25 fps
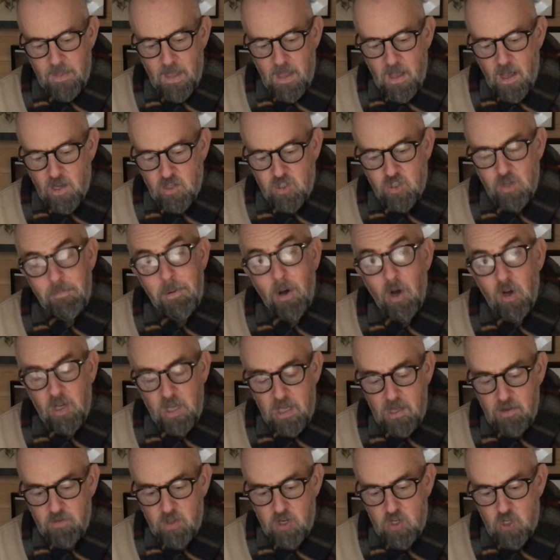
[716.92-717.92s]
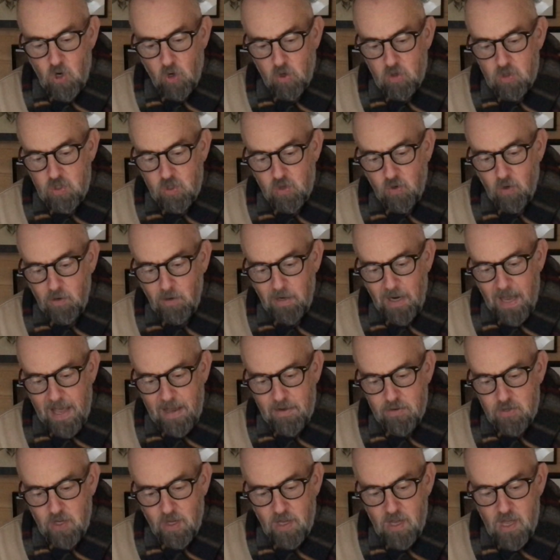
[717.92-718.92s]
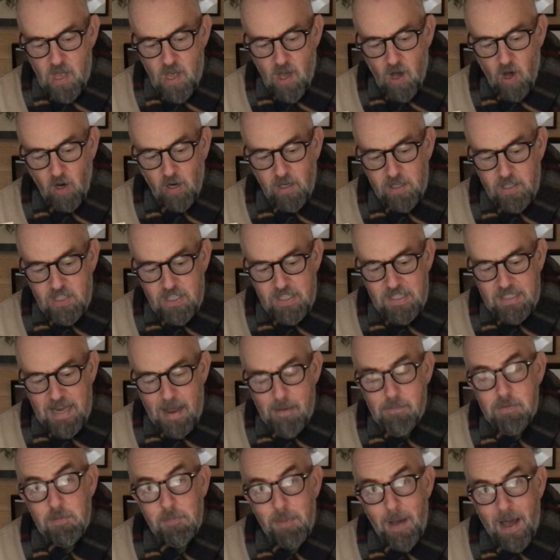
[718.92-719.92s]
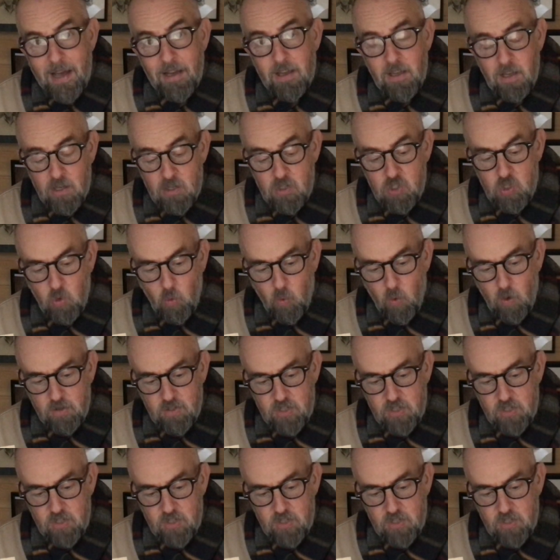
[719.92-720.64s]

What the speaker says: As the barking of the dogs grew louder, Ollie stepped back and to one